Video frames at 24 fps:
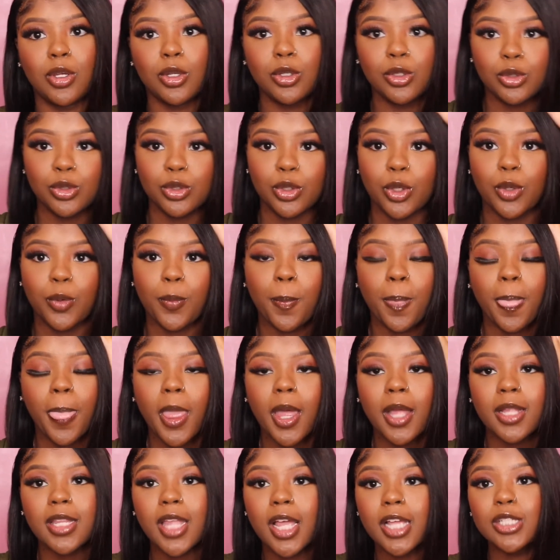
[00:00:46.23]
So
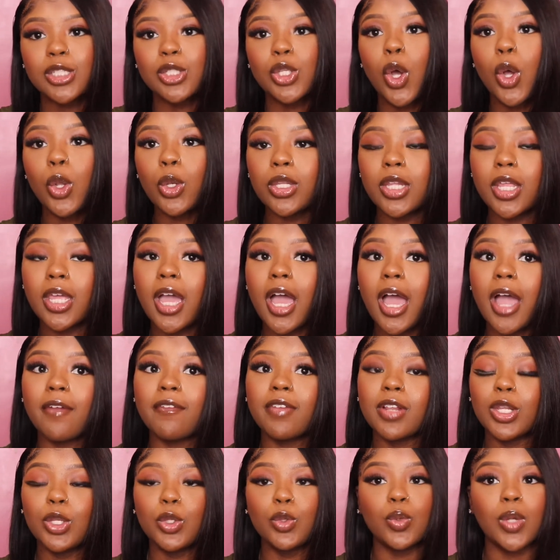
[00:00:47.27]
that's the only thing I
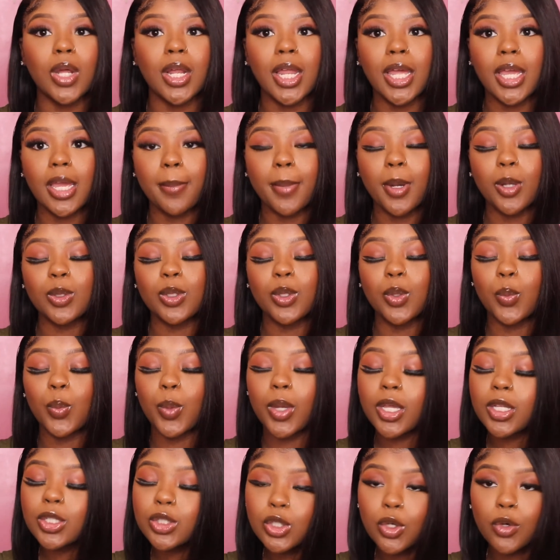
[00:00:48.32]
really do not like about the
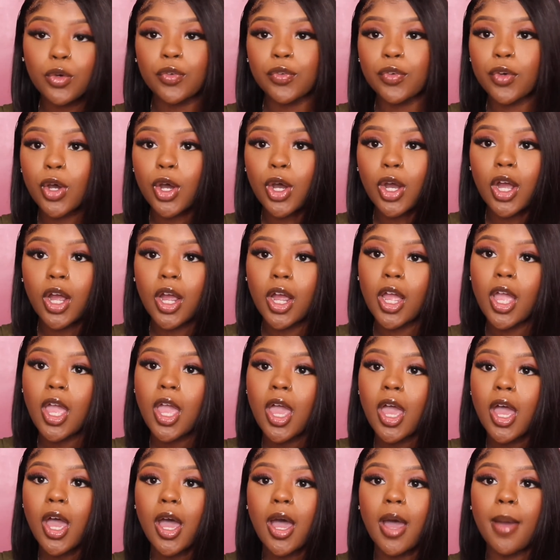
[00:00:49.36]
wig so far.
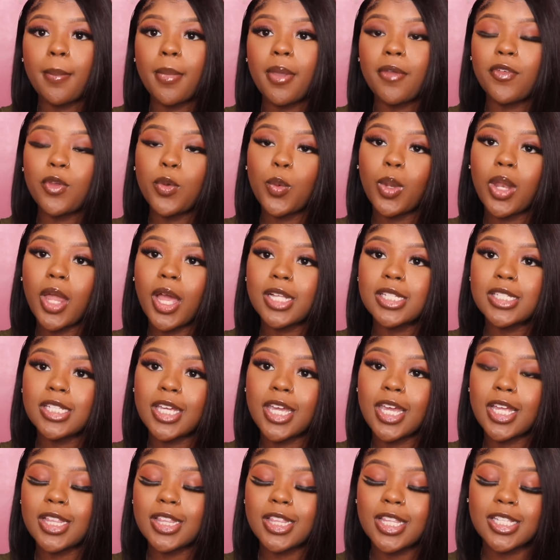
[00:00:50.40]
If you would like to
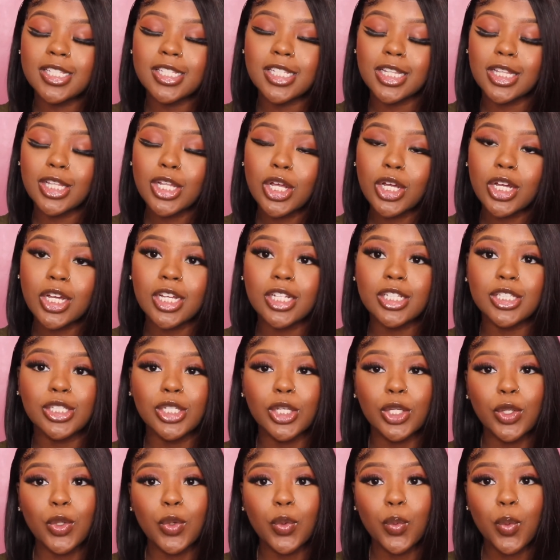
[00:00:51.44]
get this look,
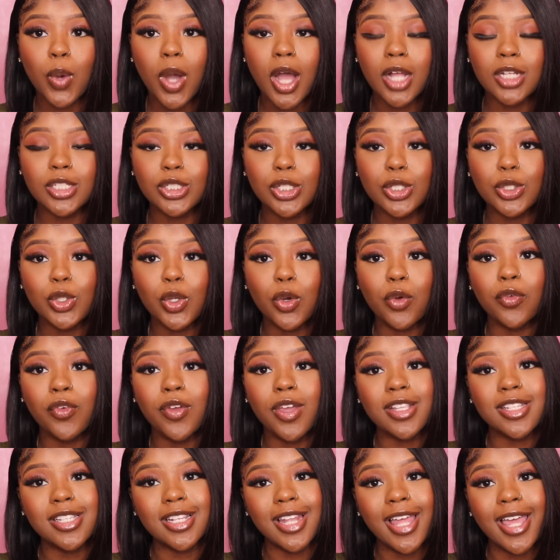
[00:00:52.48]
continue watching. Don't
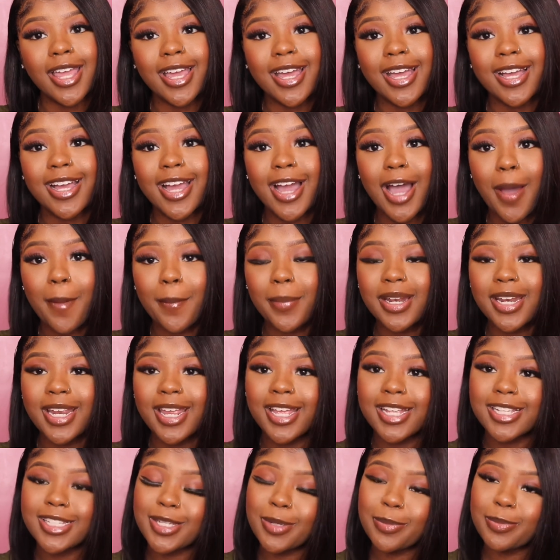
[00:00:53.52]
forget to like, comment,
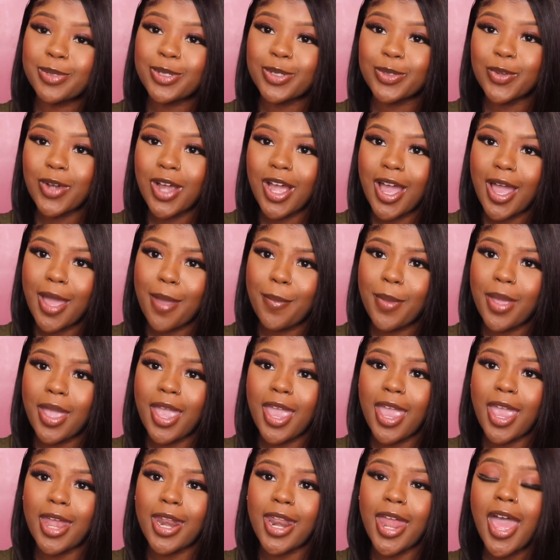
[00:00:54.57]
and subscribe.
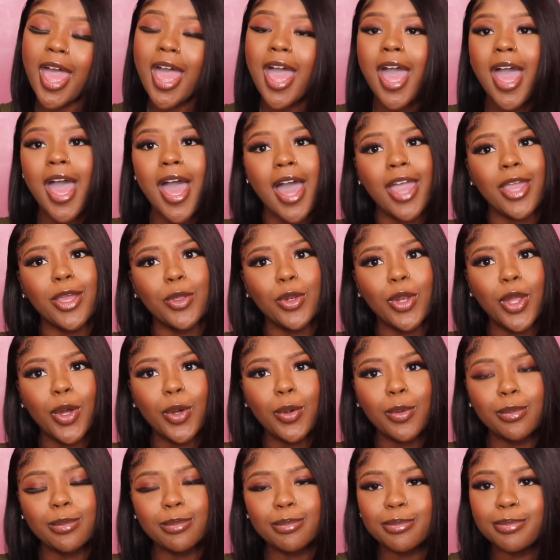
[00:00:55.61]
And, you
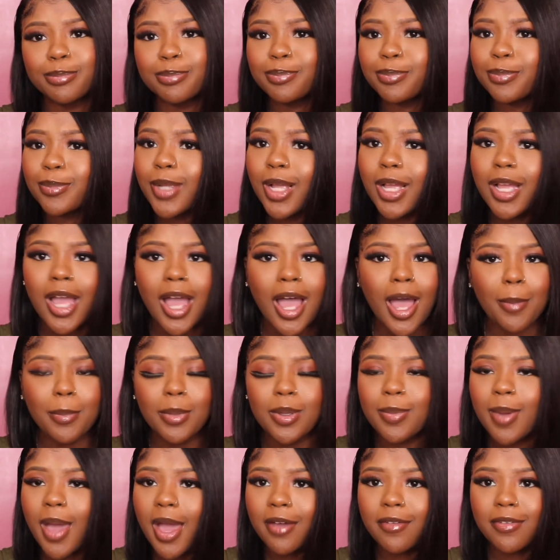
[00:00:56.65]
know, I'll
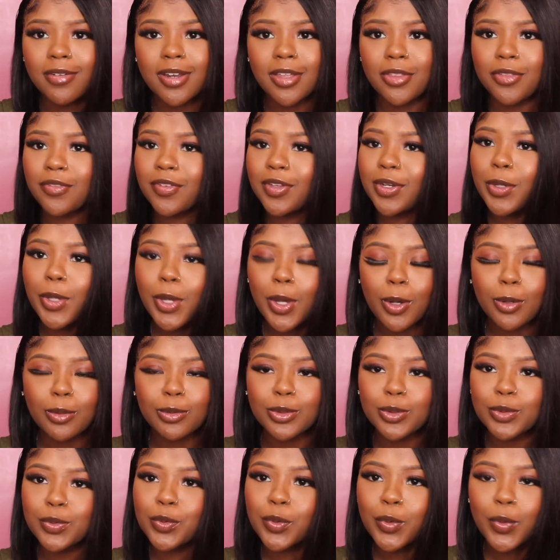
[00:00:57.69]
be back for another video
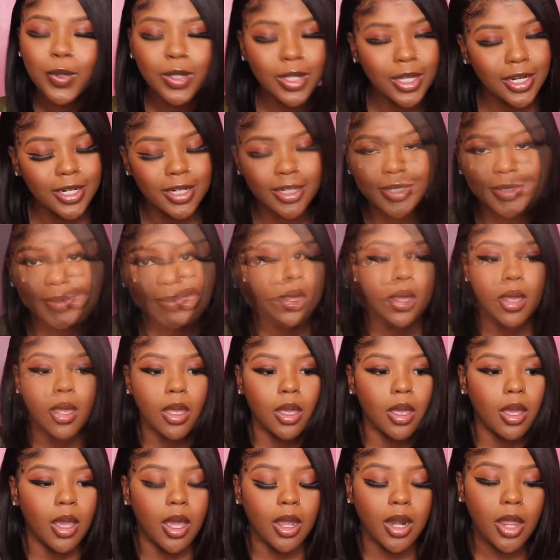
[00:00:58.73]
sooner or later.
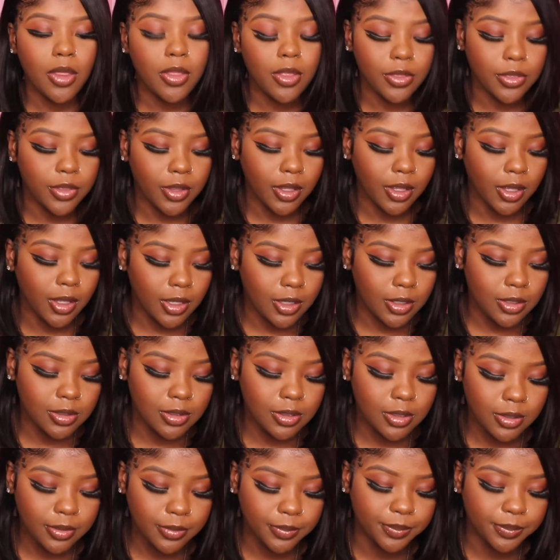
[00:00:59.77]
Another thing is,